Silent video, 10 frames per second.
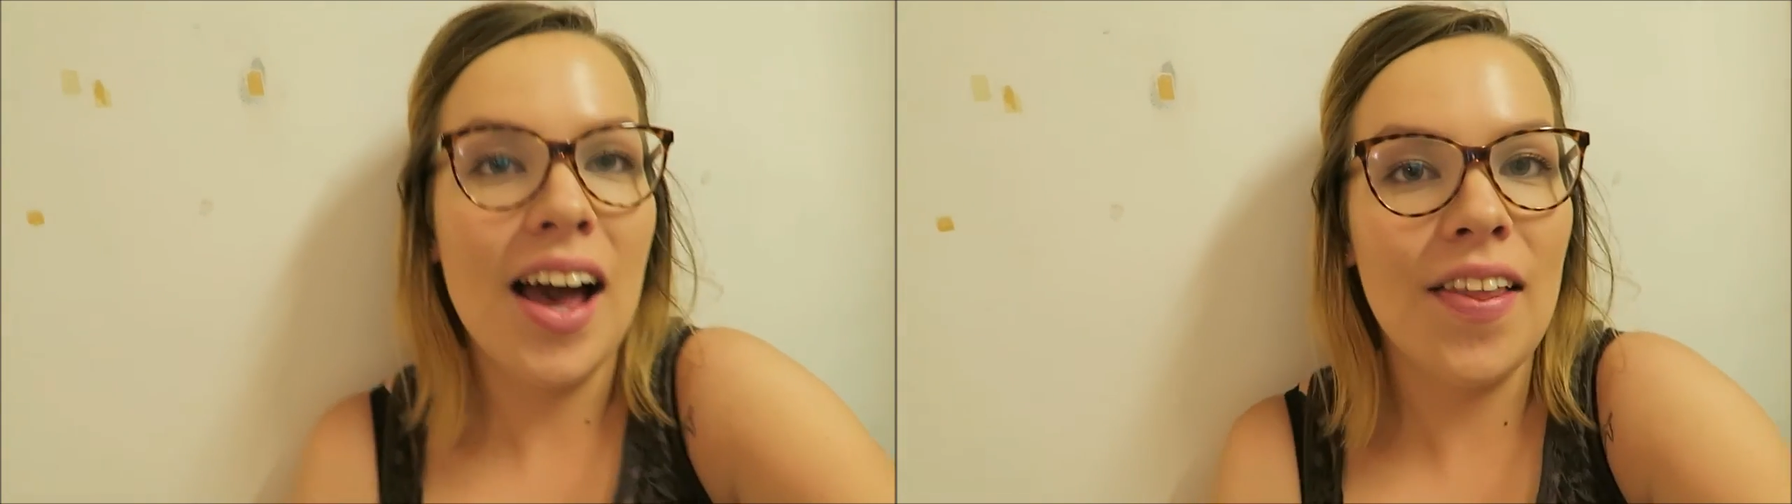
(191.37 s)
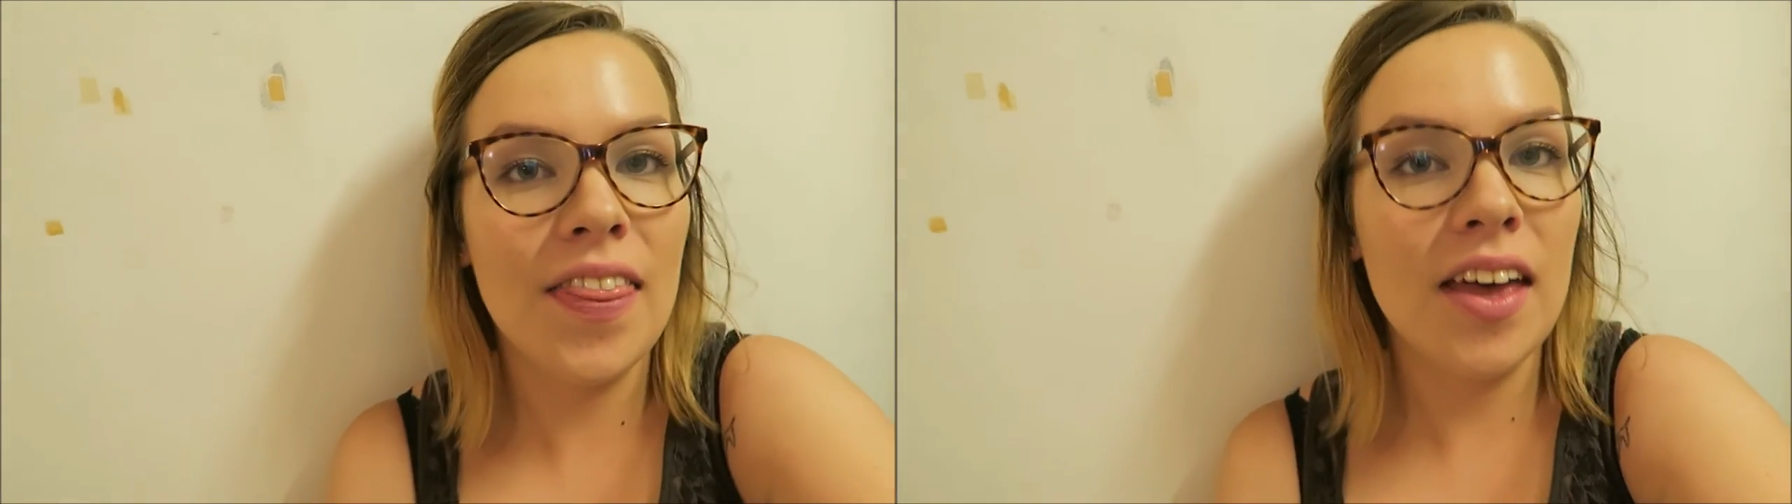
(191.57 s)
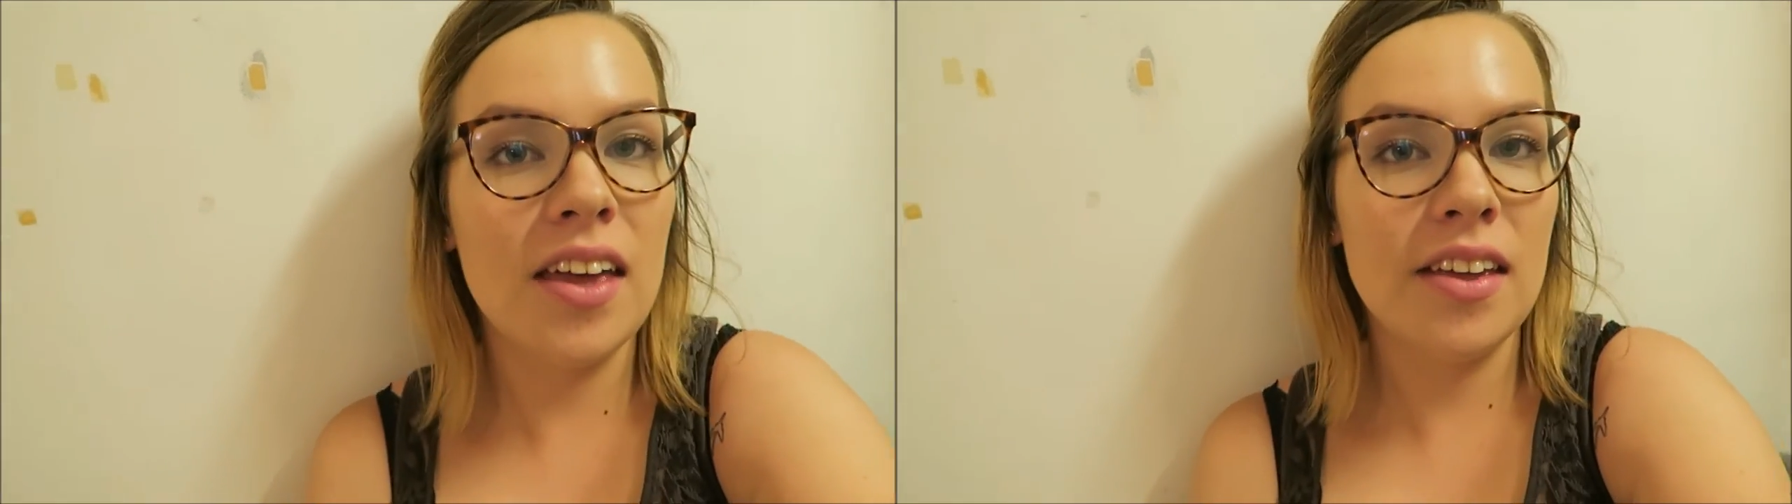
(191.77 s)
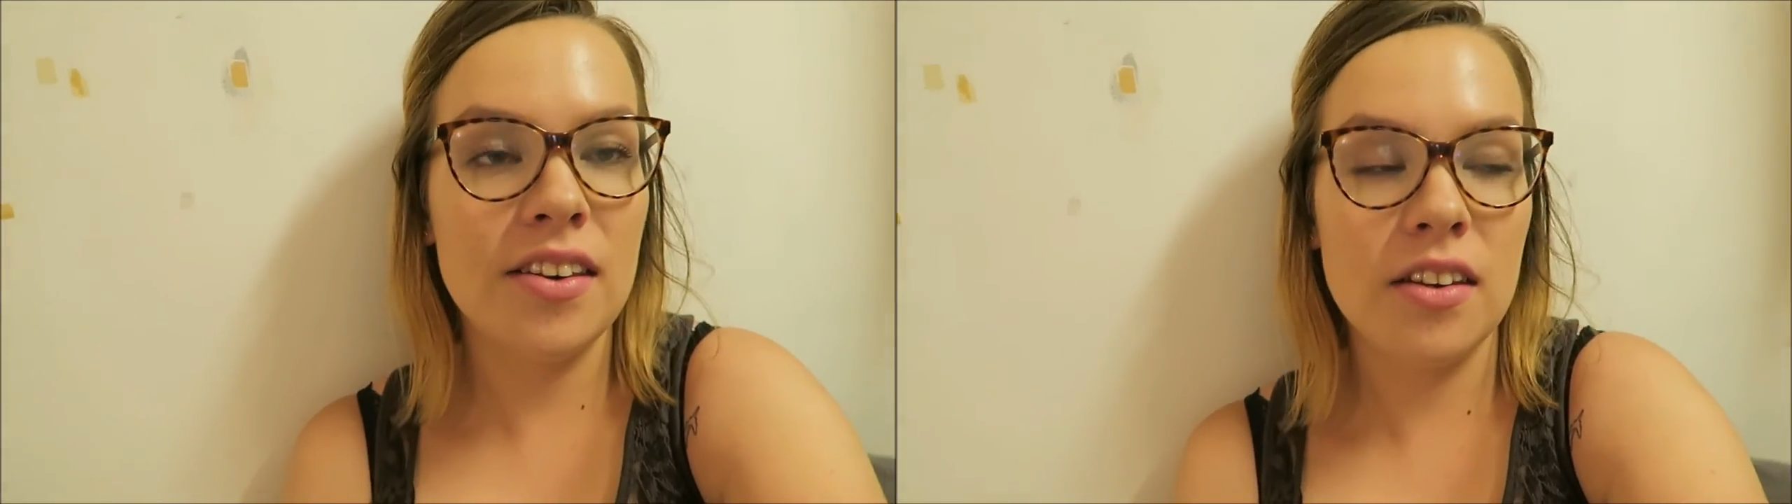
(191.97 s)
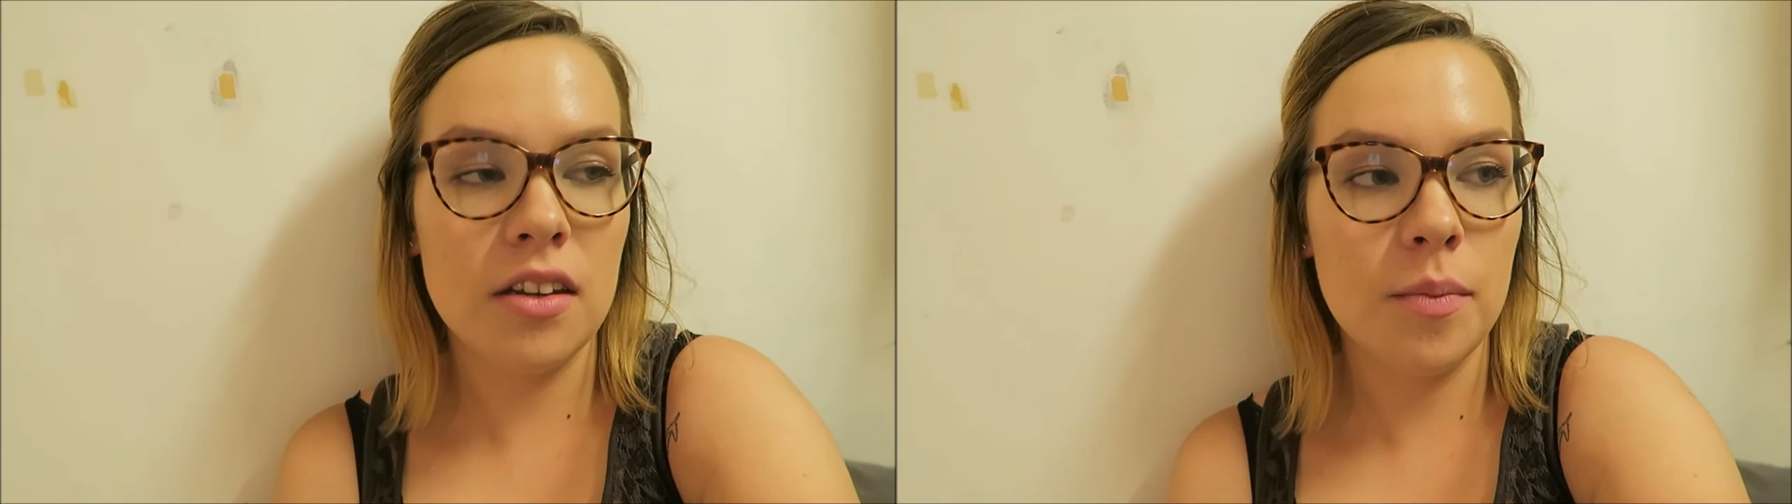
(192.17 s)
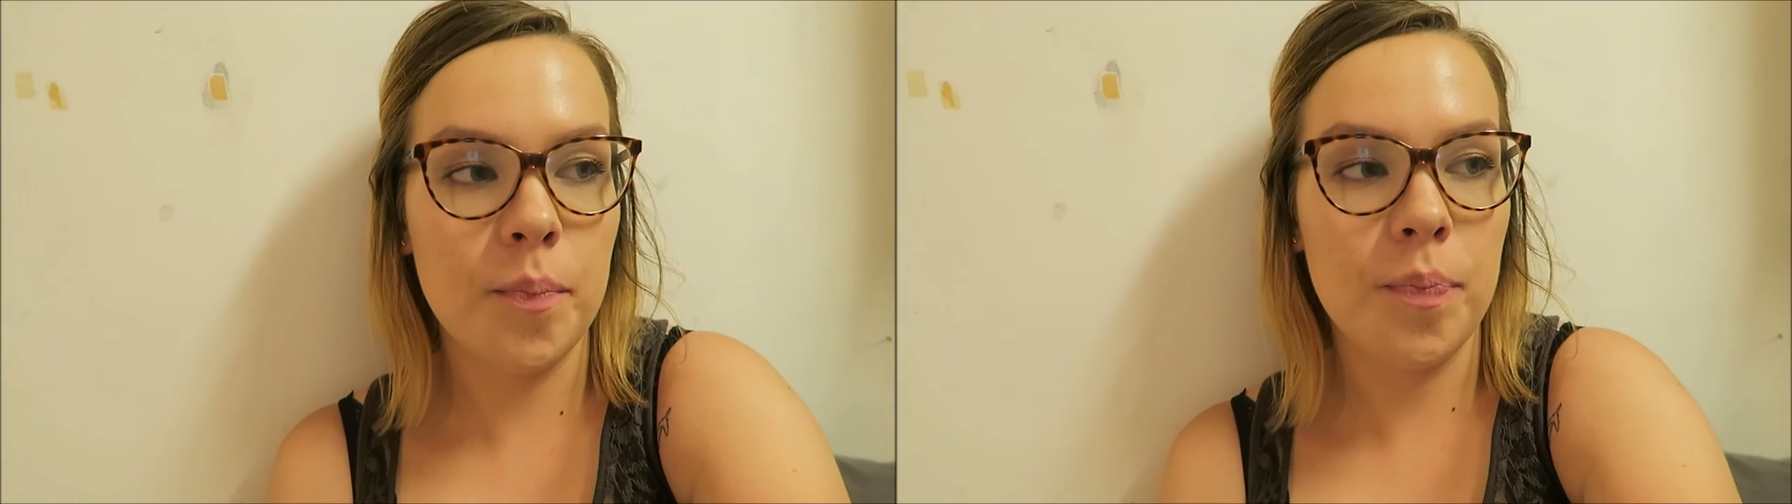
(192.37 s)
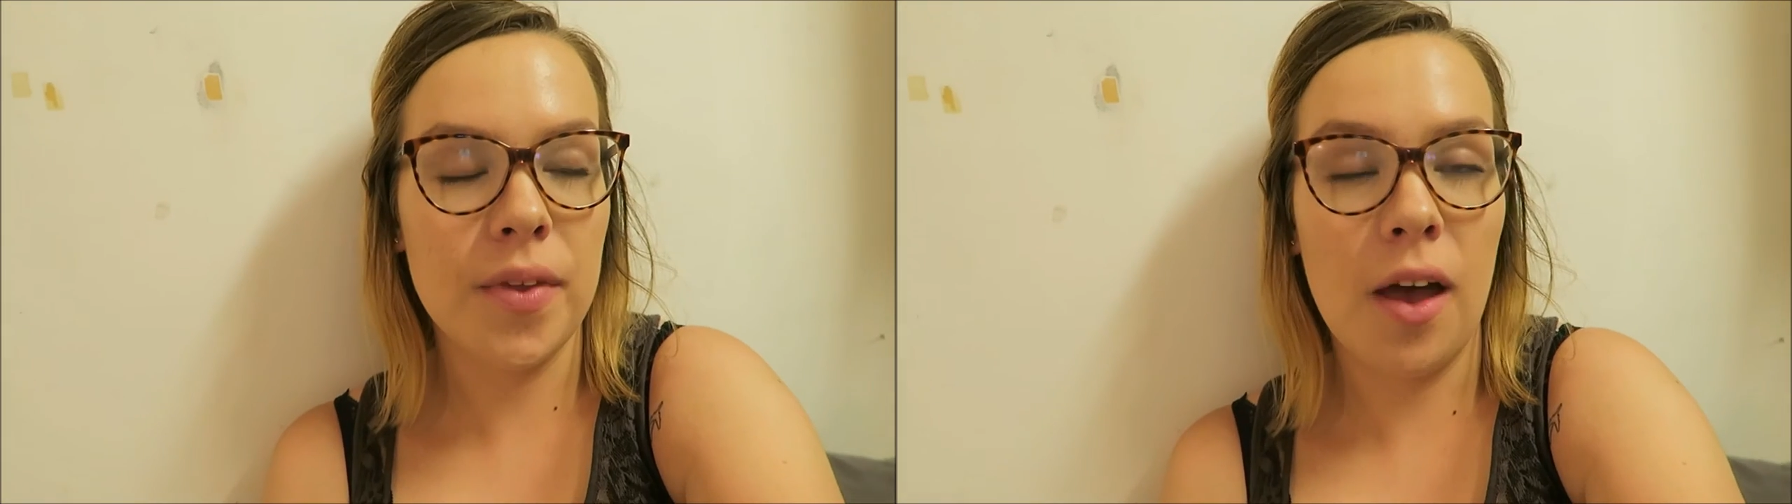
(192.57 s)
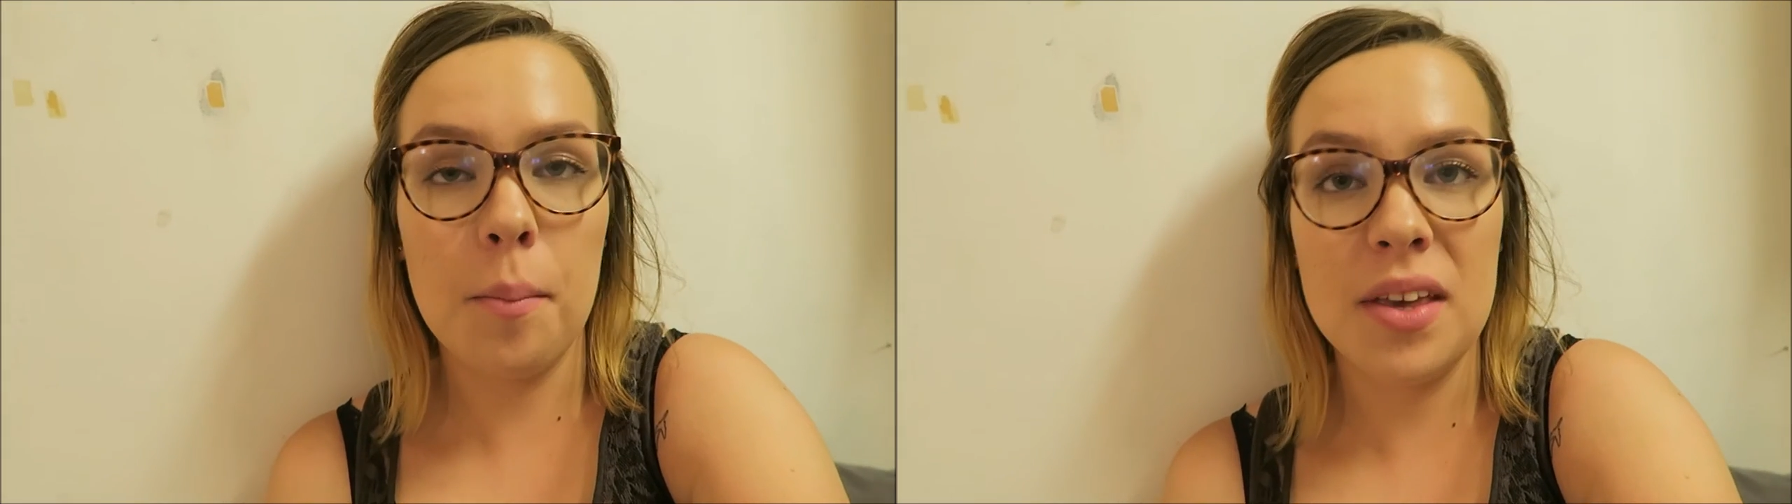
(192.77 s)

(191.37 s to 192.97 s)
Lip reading: and then I'm